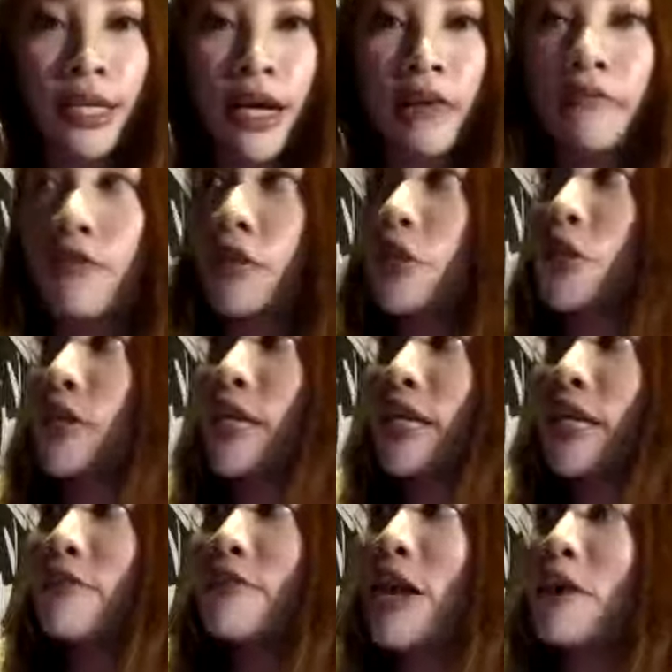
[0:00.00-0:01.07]

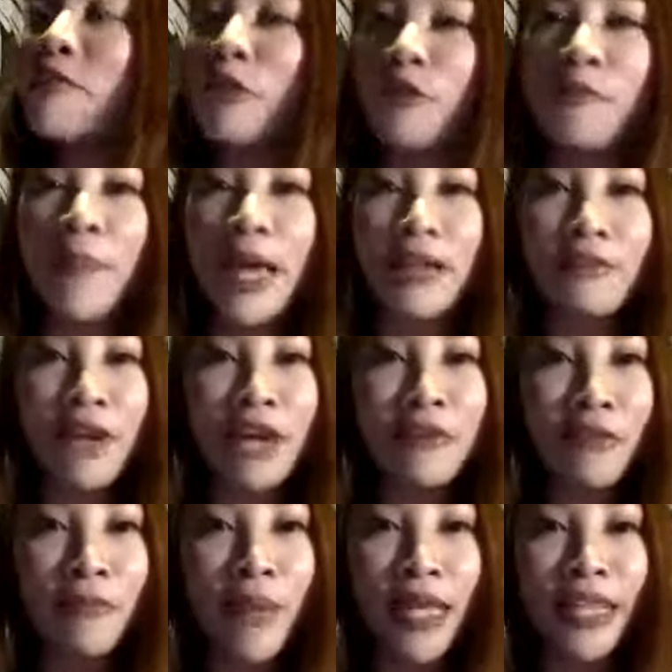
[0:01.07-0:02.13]
unfortunately, Five of, five
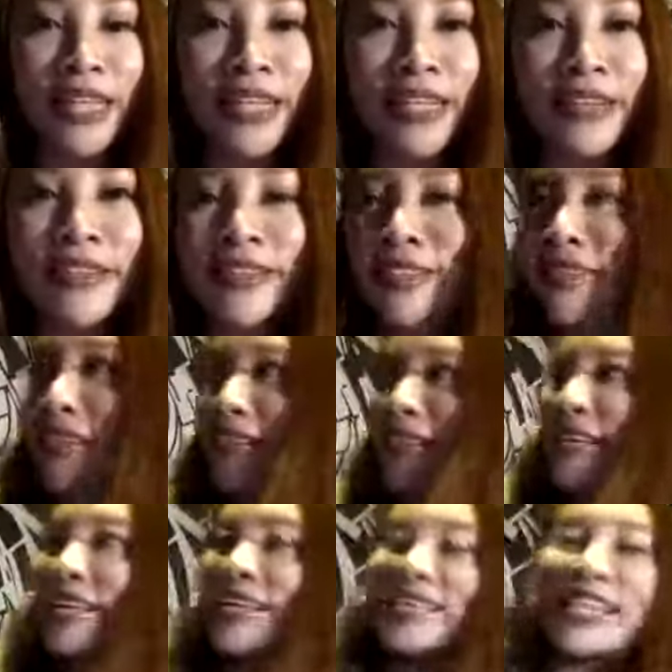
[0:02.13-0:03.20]
of Pentacles.
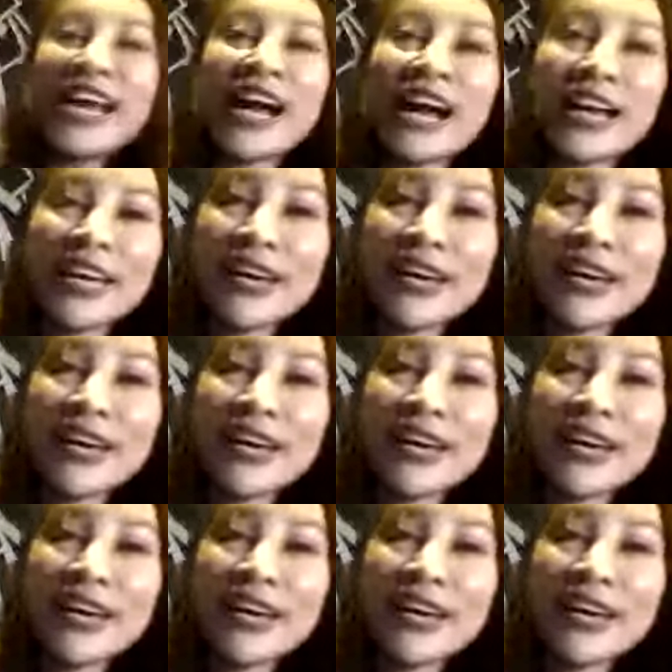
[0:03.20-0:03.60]
Say hi